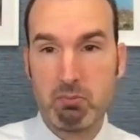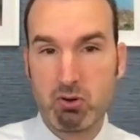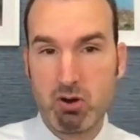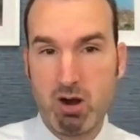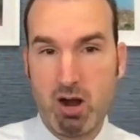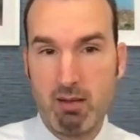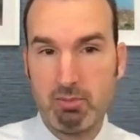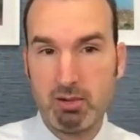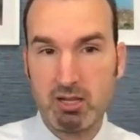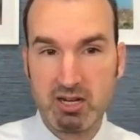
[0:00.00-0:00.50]

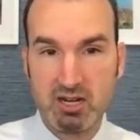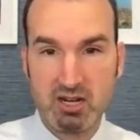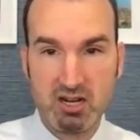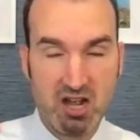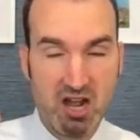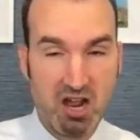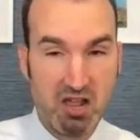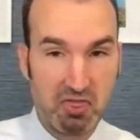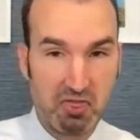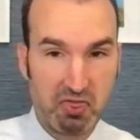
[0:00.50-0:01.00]

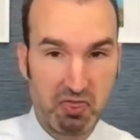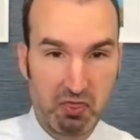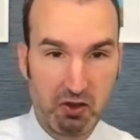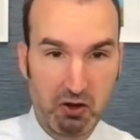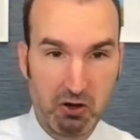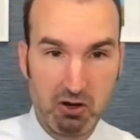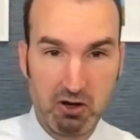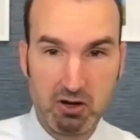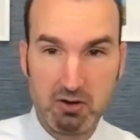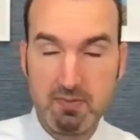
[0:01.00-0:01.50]
Probably a
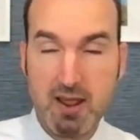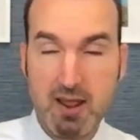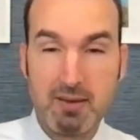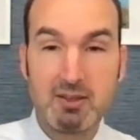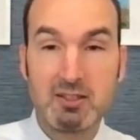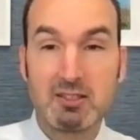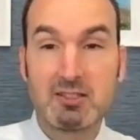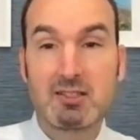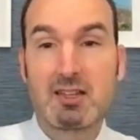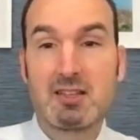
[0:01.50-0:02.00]
third,
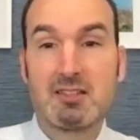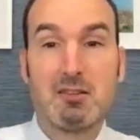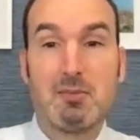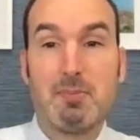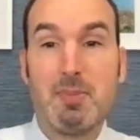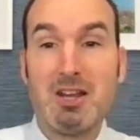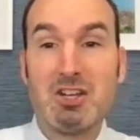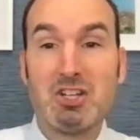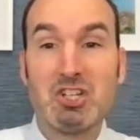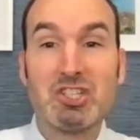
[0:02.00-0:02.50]
maybe it's because the
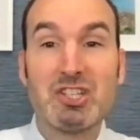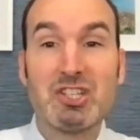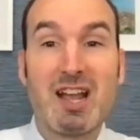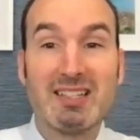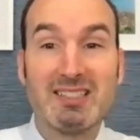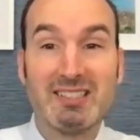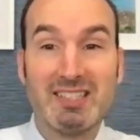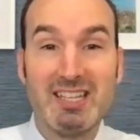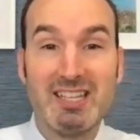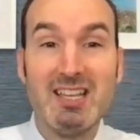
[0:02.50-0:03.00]
patients
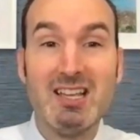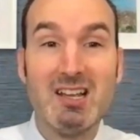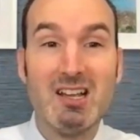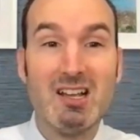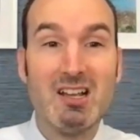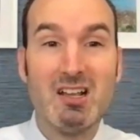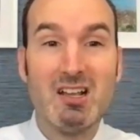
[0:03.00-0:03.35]
I see,